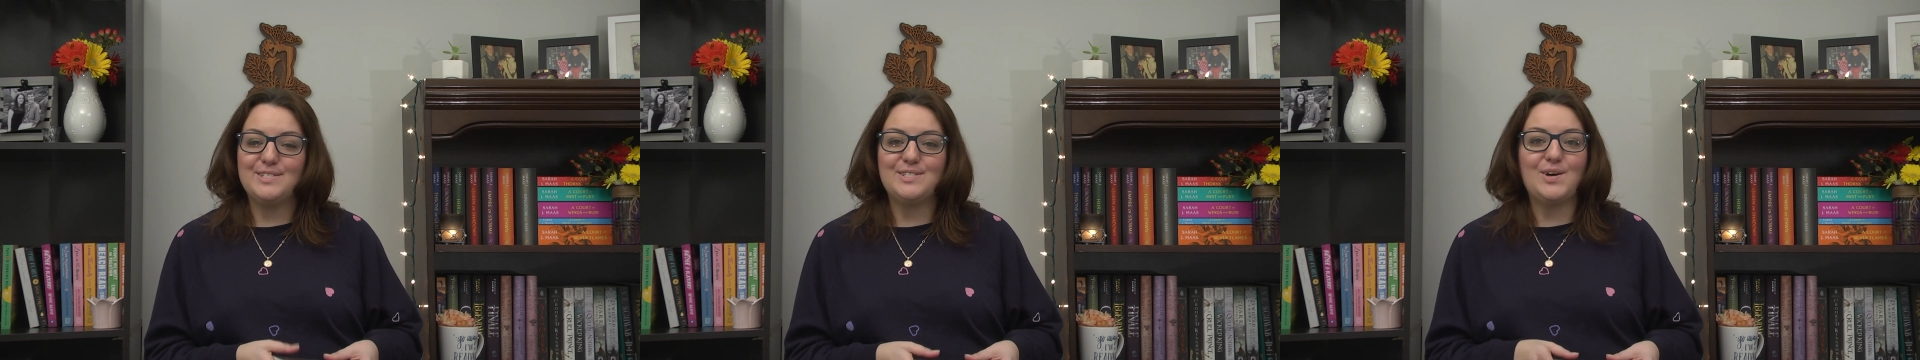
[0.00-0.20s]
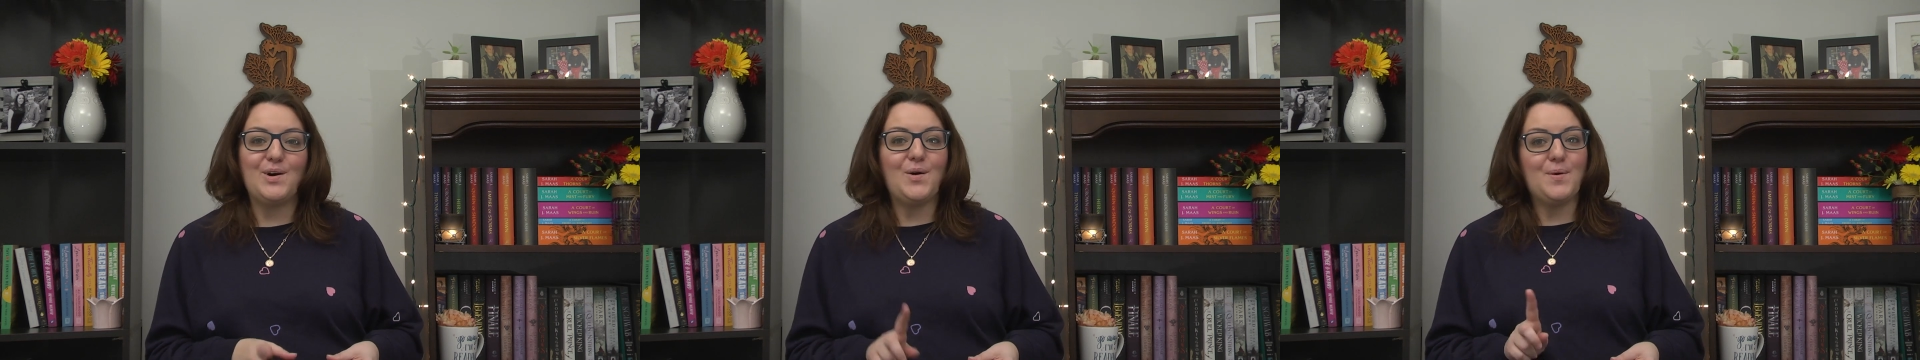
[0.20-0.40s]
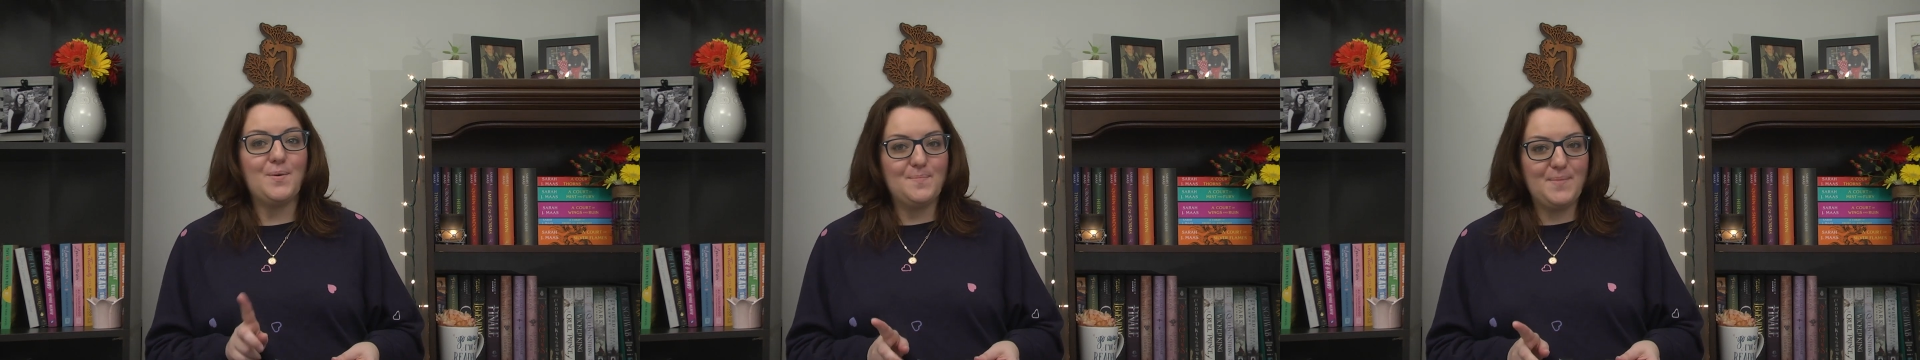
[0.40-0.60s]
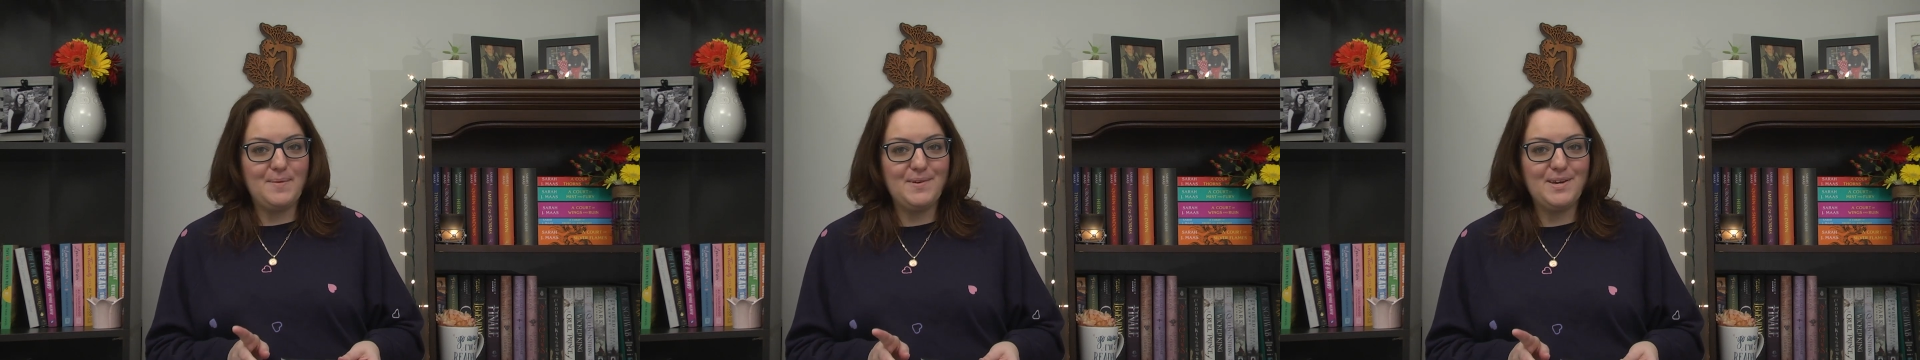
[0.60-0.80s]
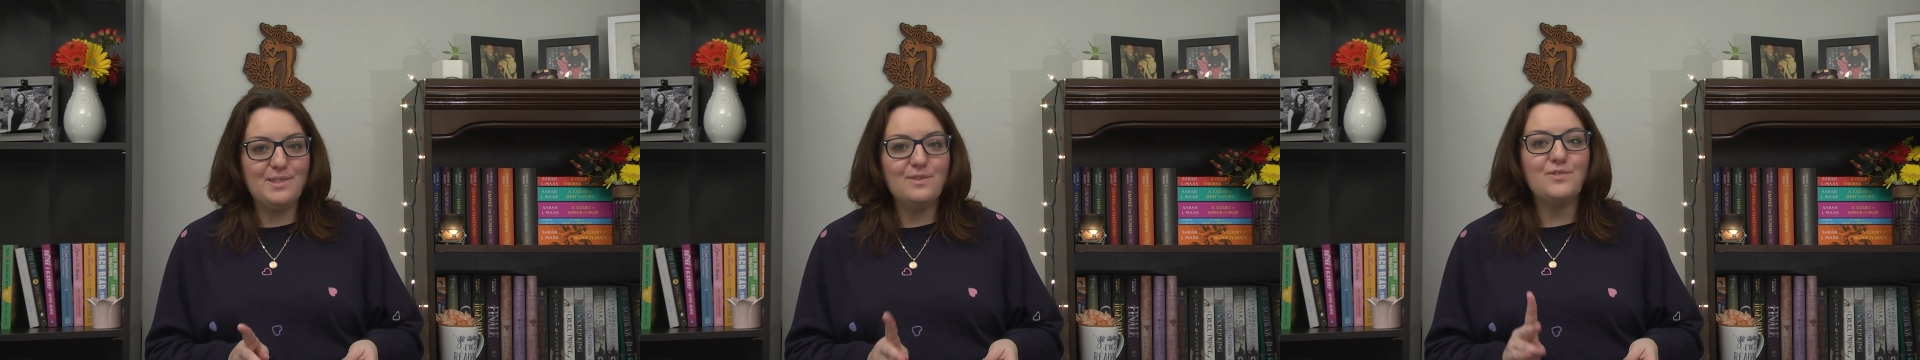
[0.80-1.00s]
so
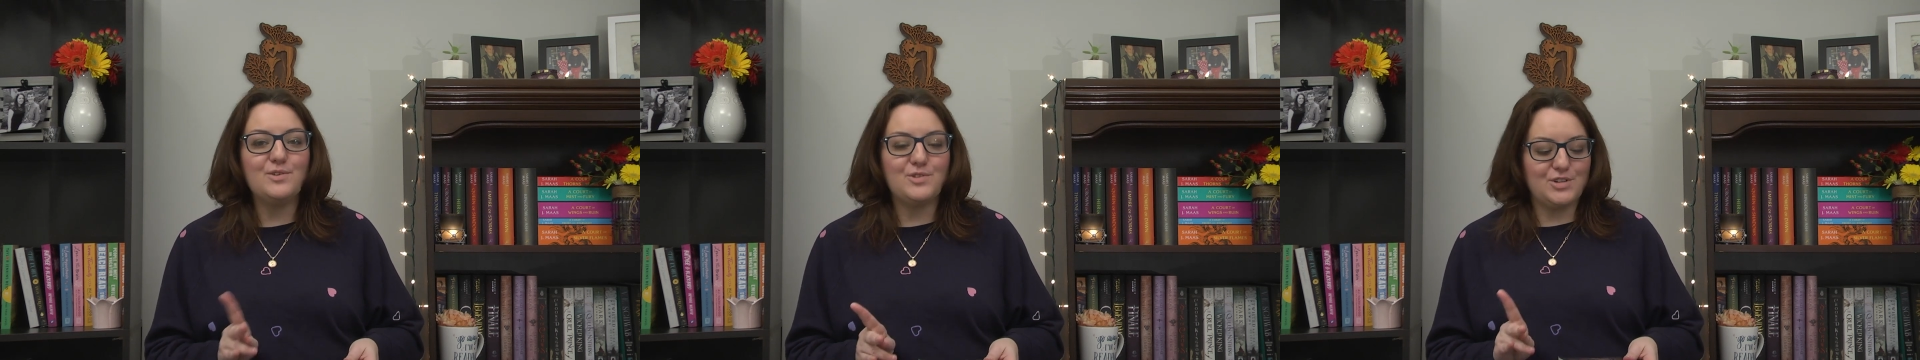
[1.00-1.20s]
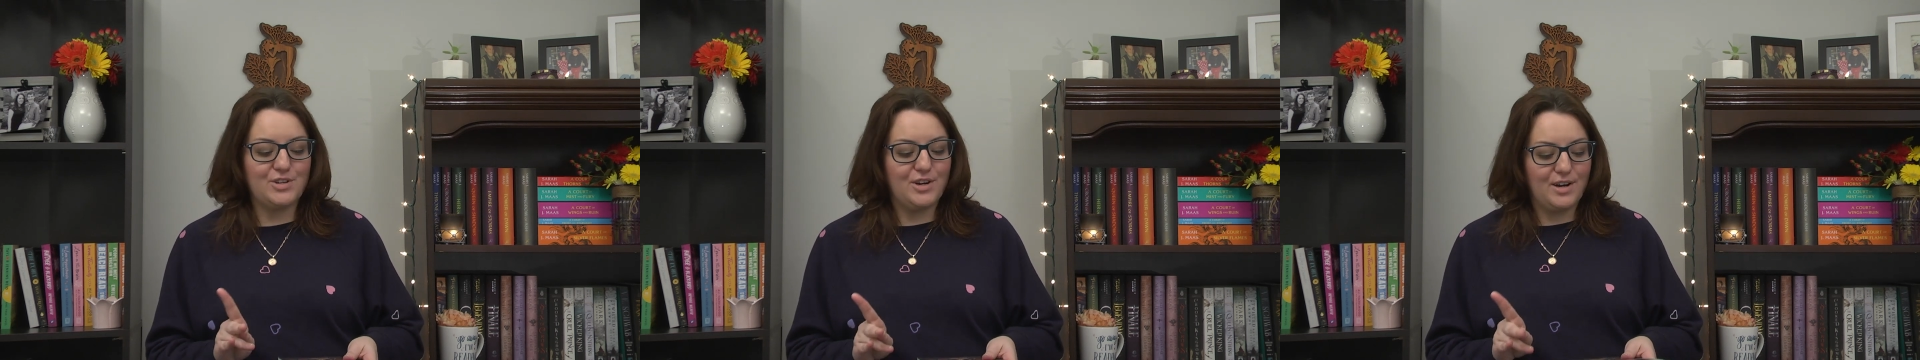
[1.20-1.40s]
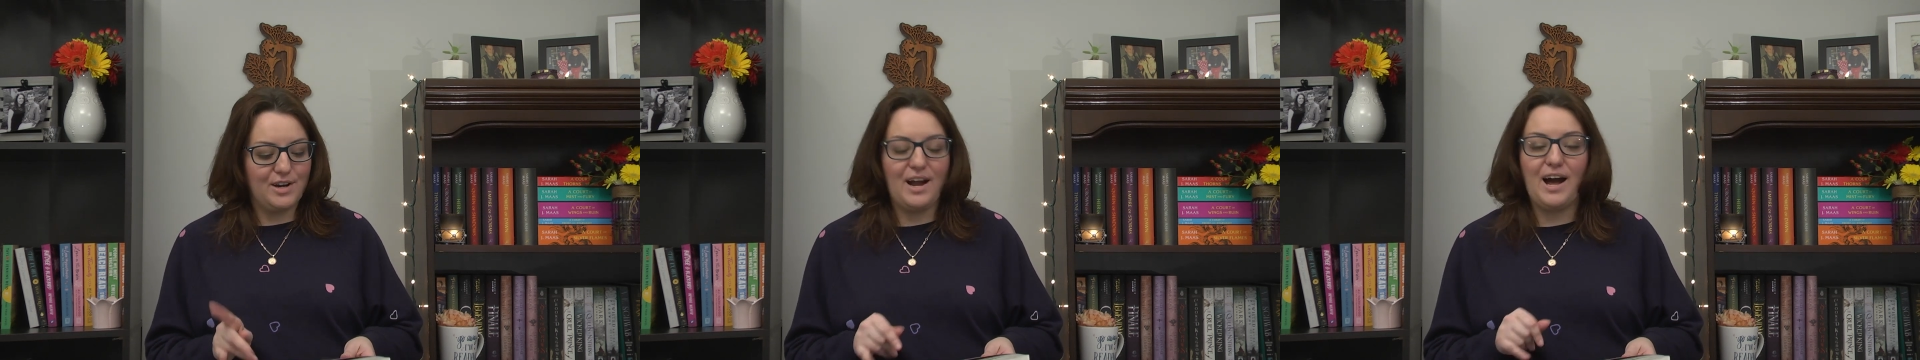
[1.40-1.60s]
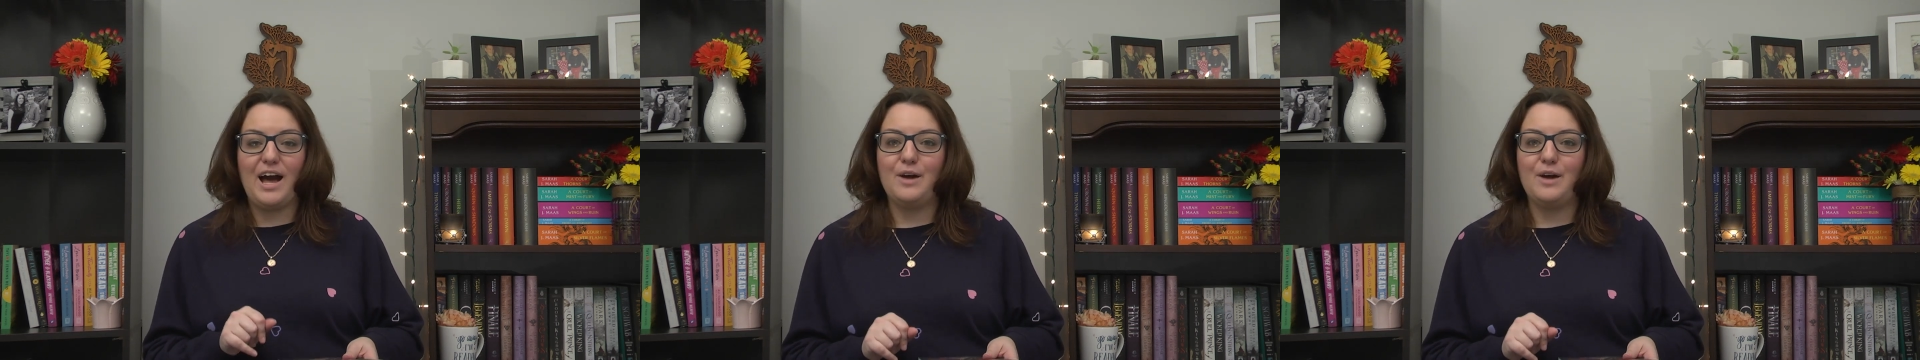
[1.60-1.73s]
maybe in the future